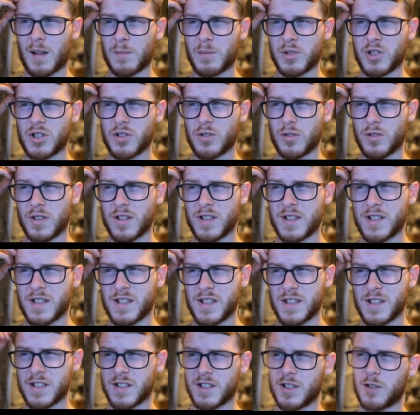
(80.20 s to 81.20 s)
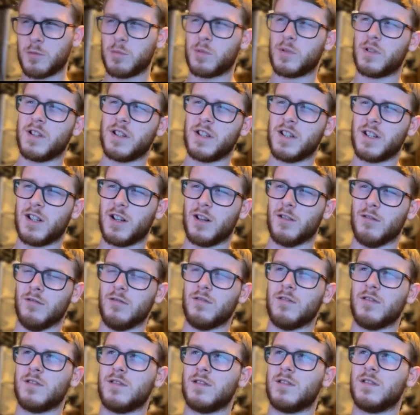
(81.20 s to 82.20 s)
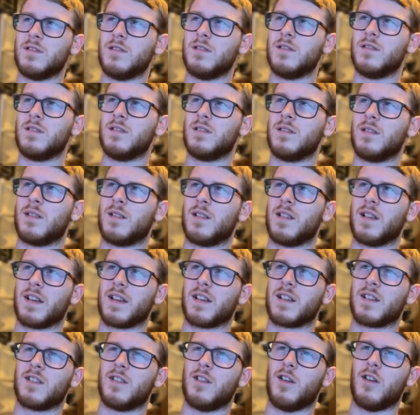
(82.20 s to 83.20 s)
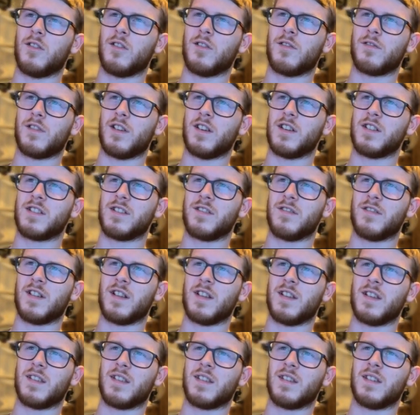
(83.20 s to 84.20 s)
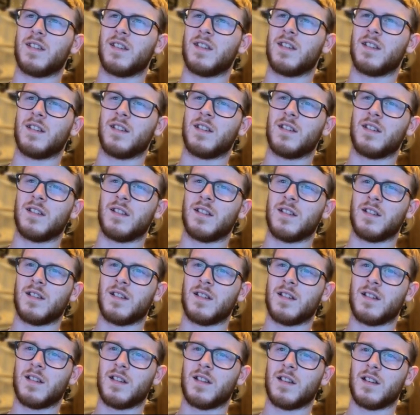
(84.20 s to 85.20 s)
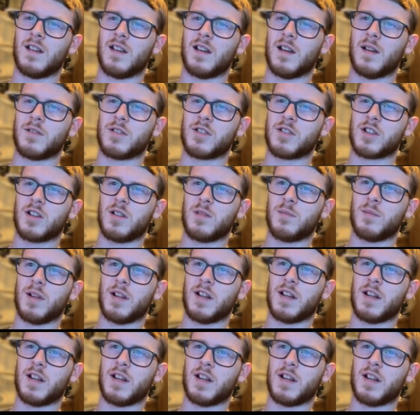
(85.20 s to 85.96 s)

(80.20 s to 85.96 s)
I'm sure this is an opening, you know. Like, not the French defense. I'm just gonna